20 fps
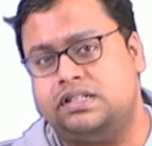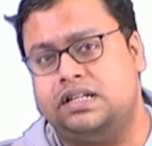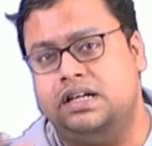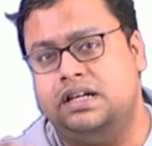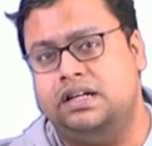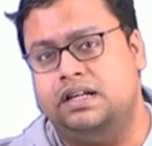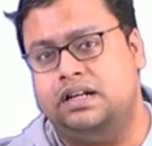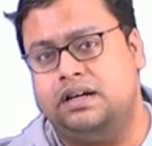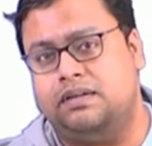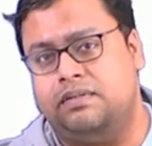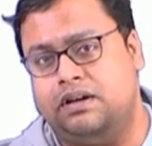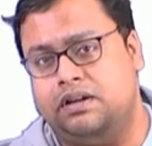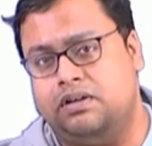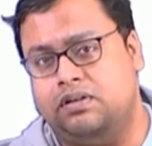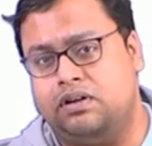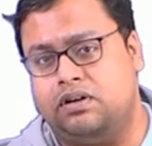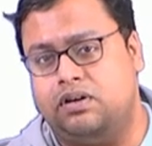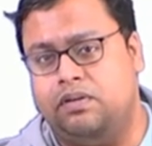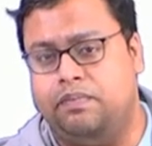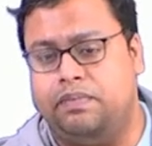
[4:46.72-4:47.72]
staying in a
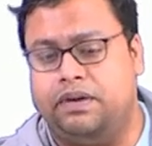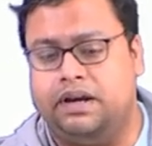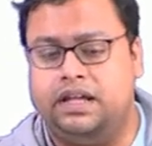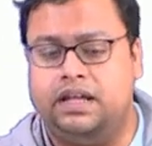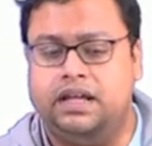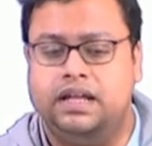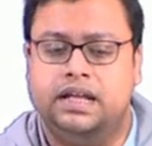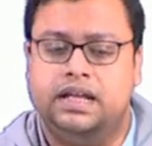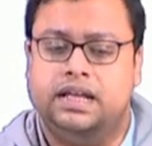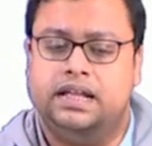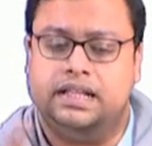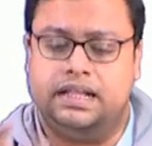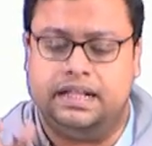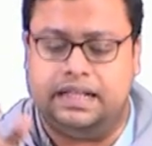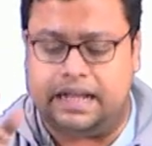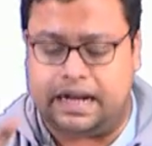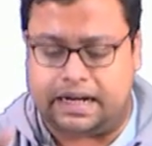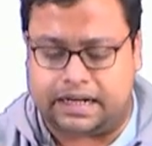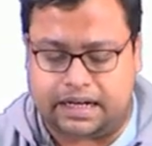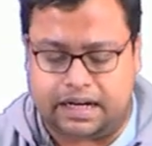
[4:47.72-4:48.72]
particular company
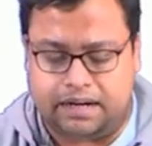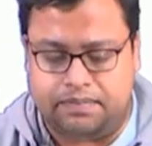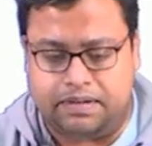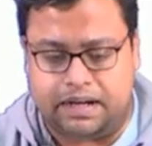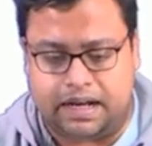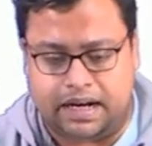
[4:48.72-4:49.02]
then that can be